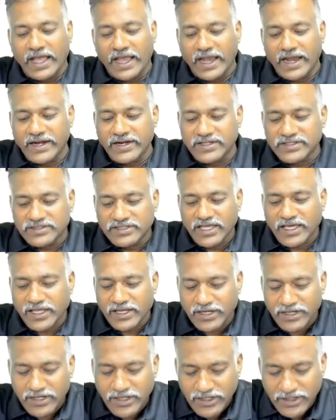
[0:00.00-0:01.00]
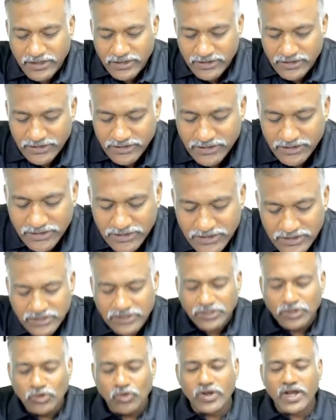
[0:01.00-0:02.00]
And then
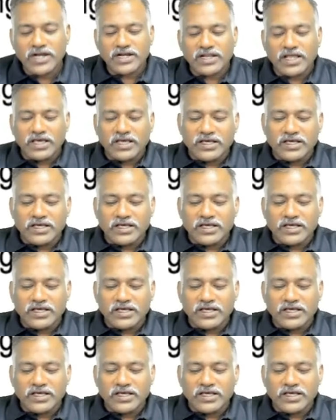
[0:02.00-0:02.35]
look at